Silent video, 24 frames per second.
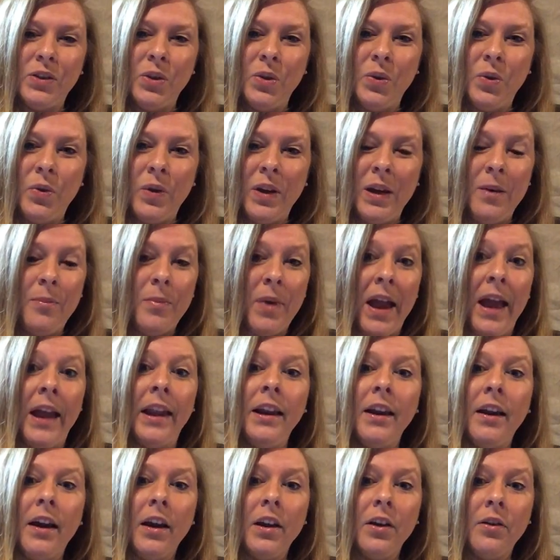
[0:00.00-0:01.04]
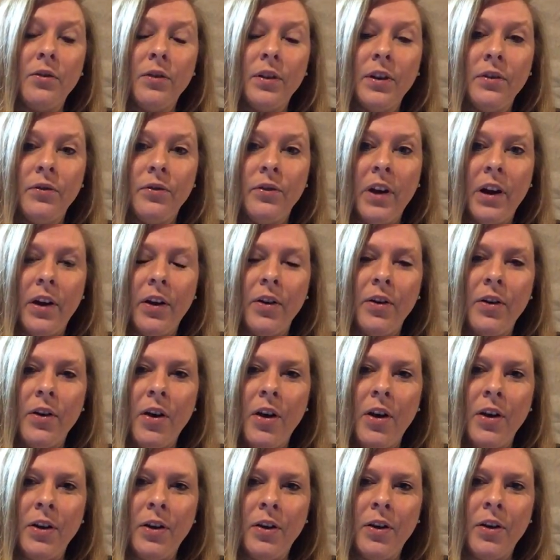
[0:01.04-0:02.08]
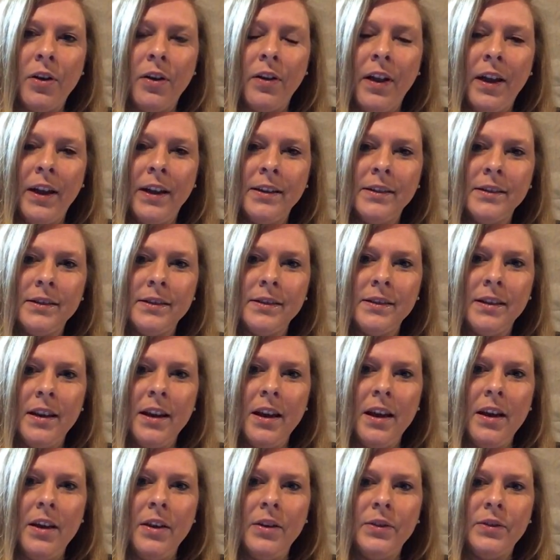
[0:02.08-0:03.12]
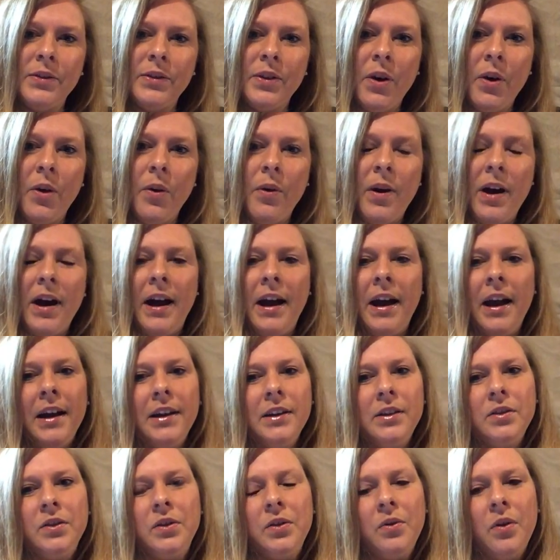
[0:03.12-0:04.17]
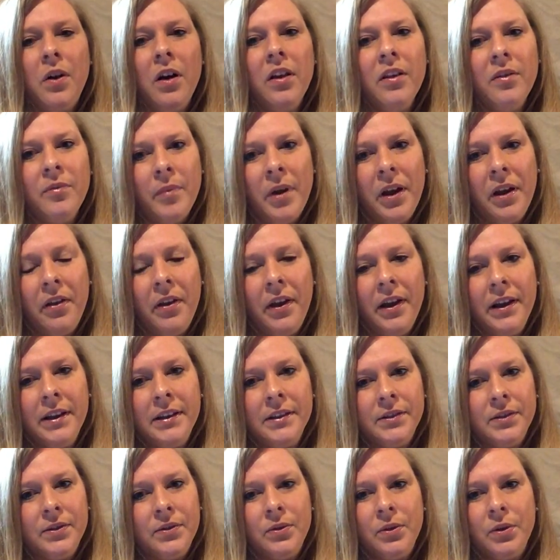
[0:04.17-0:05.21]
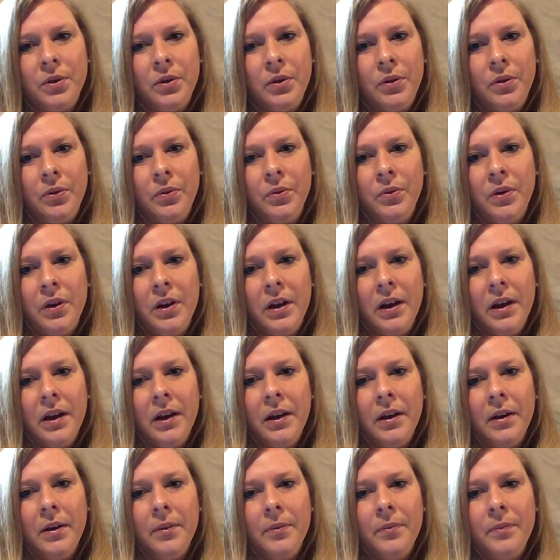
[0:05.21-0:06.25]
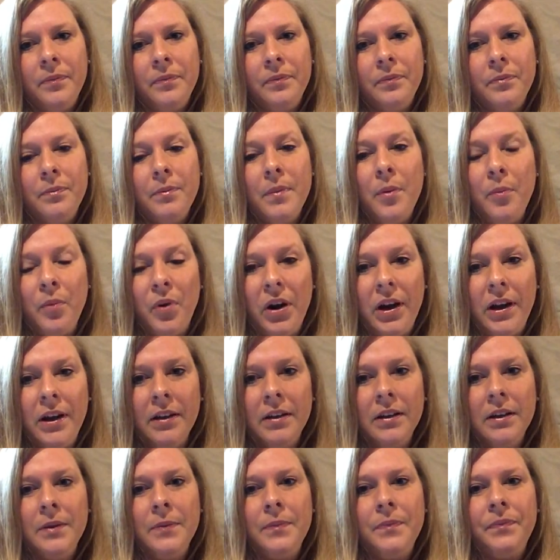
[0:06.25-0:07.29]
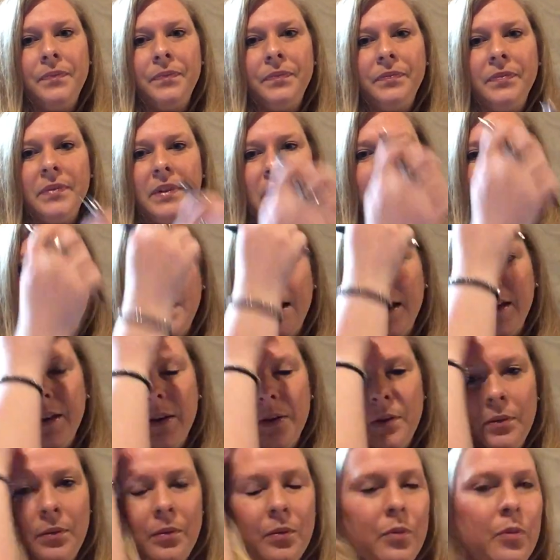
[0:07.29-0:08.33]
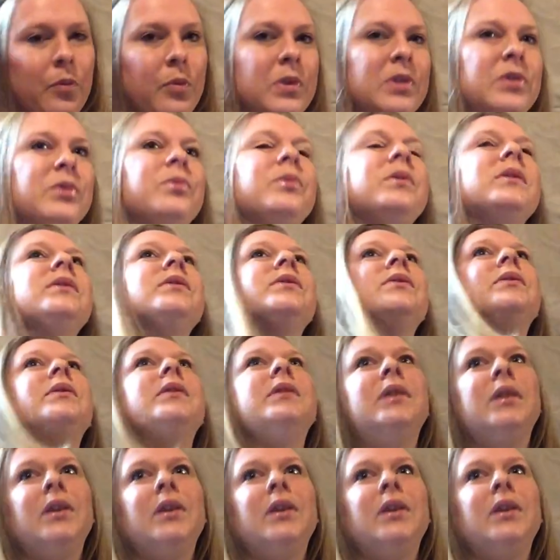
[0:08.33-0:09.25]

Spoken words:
to keep any kind of written record on our clients, so I had to do all of my clients through memory, and which was